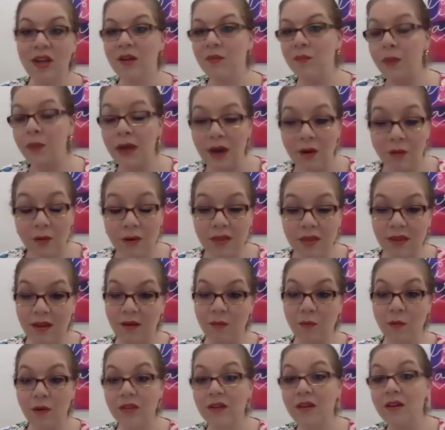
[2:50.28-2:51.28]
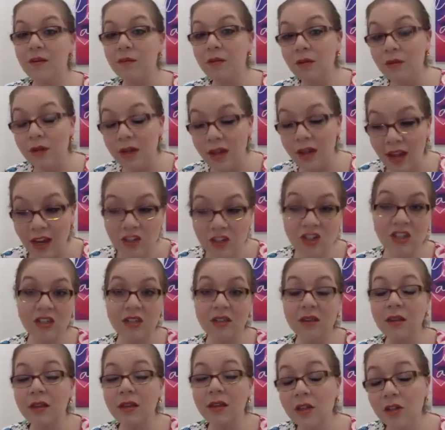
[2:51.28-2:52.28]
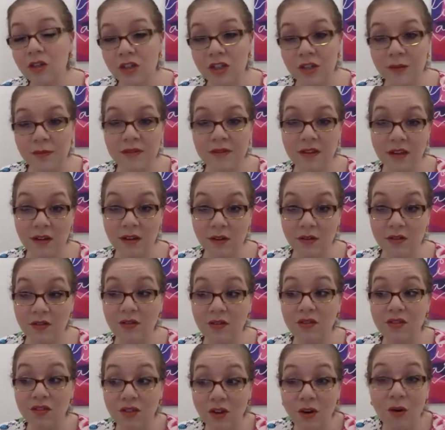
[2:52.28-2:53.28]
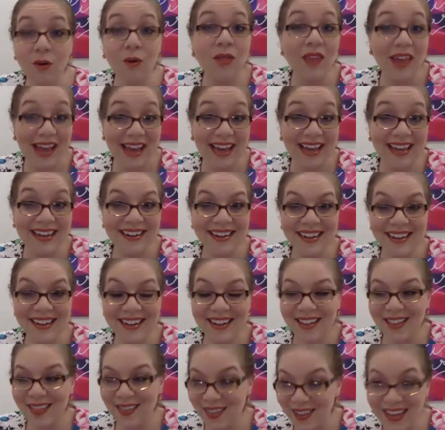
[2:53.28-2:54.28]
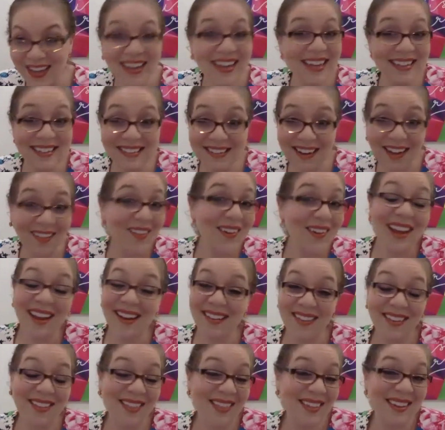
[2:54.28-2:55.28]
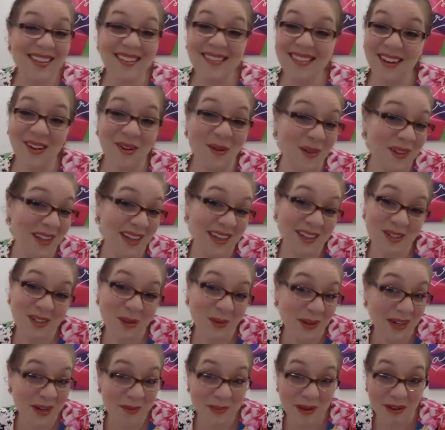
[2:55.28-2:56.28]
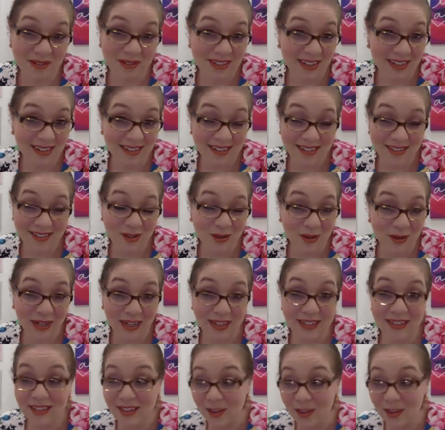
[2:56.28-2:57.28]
empower them with communication and leadership skills so that they can delegate the things they don't like doing about dentistry to the